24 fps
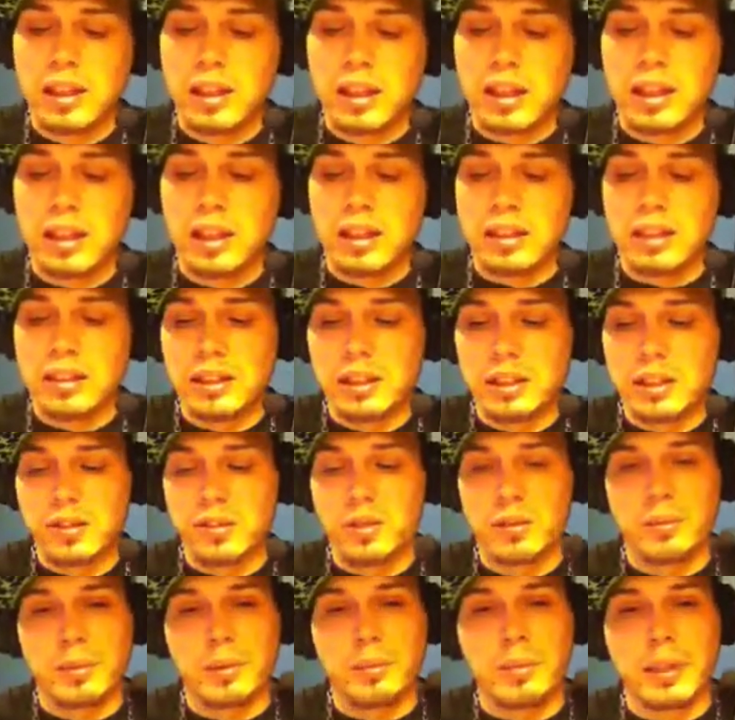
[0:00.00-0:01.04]
and I did it
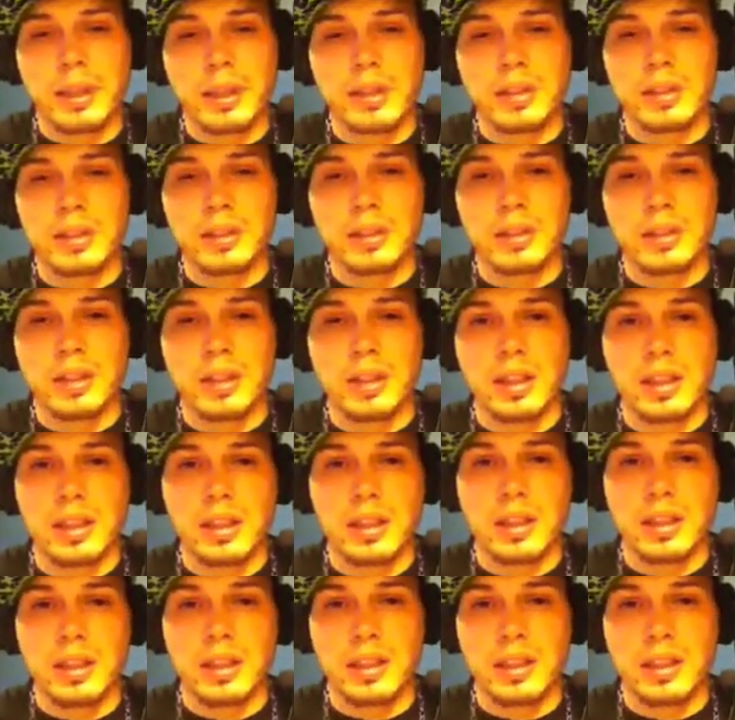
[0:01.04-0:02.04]
through my marriage, and